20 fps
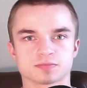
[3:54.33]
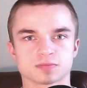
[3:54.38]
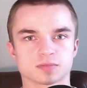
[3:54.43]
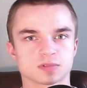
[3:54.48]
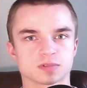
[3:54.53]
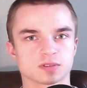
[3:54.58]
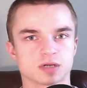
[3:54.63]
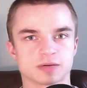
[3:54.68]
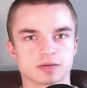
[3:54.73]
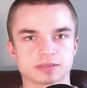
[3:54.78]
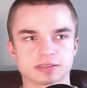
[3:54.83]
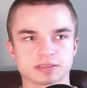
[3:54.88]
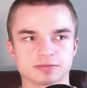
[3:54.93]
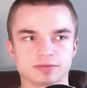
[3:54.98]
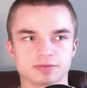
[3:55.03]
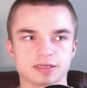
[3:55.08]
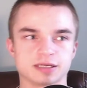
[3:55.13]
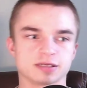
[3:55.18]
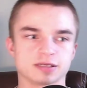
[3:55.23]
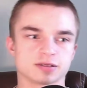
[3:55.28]
So obviously
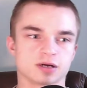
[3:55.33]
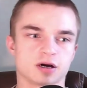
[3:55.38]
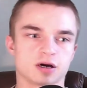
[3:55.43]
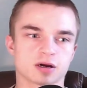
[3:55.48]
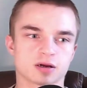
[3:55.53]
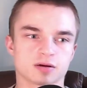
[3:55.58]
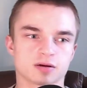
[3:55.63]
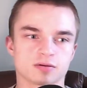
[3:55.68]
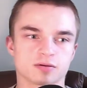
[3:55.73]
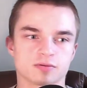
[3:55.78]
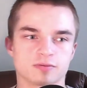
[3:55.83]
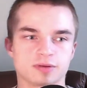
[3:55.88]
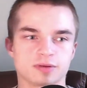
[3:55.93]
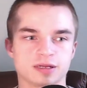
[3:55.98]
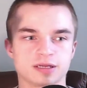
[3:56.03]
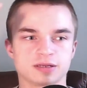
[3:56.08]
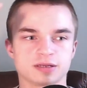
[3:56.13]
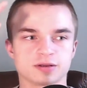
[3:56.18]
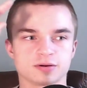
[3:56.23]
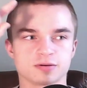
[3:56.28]
we need to talk, we
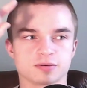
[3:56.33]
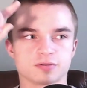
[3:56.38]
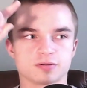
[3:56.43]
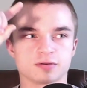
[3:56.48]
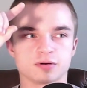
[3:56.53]
need to